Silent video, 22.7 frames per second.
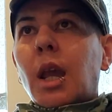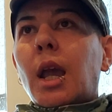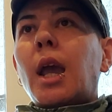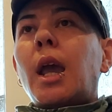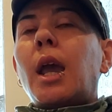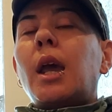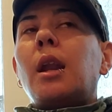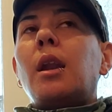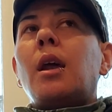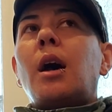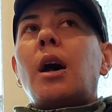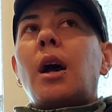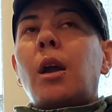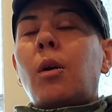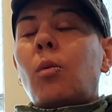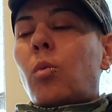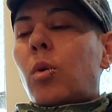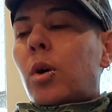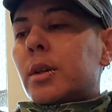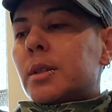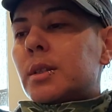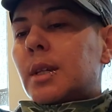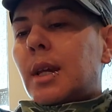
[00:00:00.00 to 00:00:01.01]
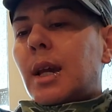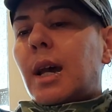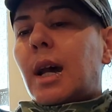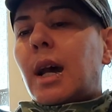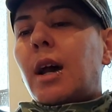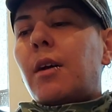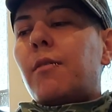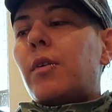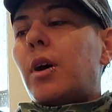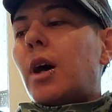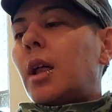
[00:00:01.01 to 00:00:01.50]
And I want to
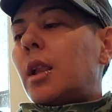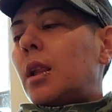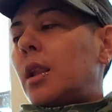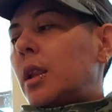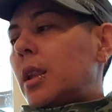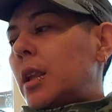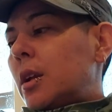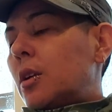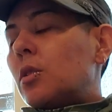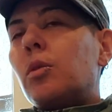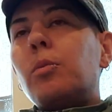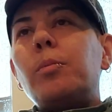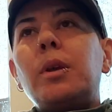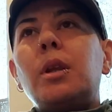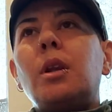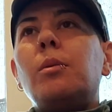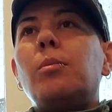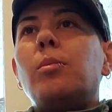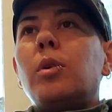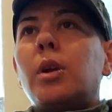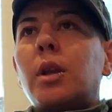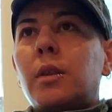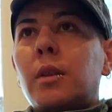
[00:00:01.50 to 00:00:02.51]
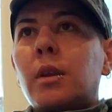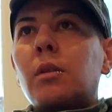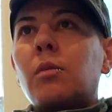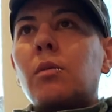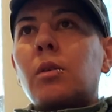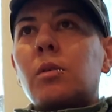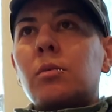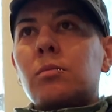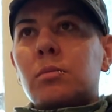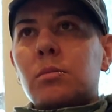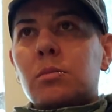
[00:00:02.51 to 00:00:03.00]
have a little bit of breathing
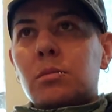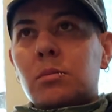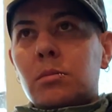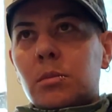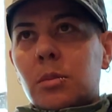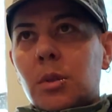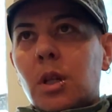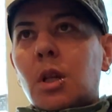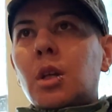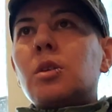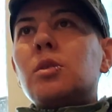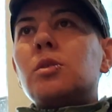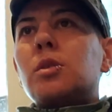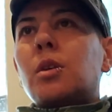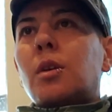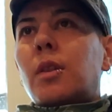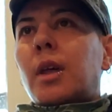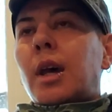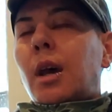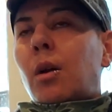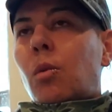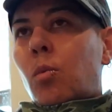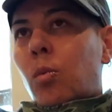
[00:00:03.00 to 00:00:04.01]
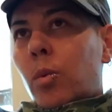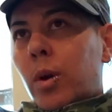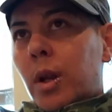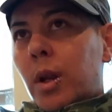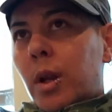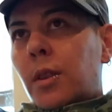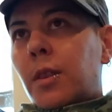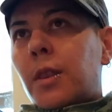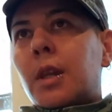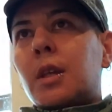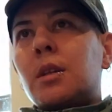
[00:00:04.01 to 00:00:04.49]
room so that
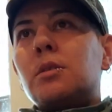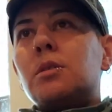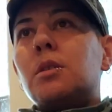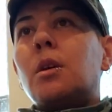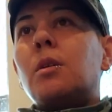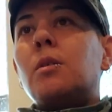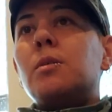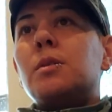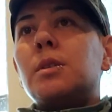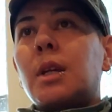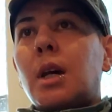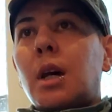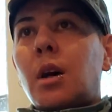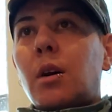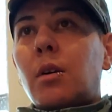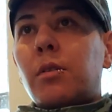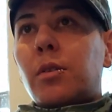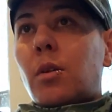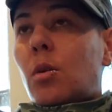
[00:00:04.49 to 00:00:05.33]
when things go south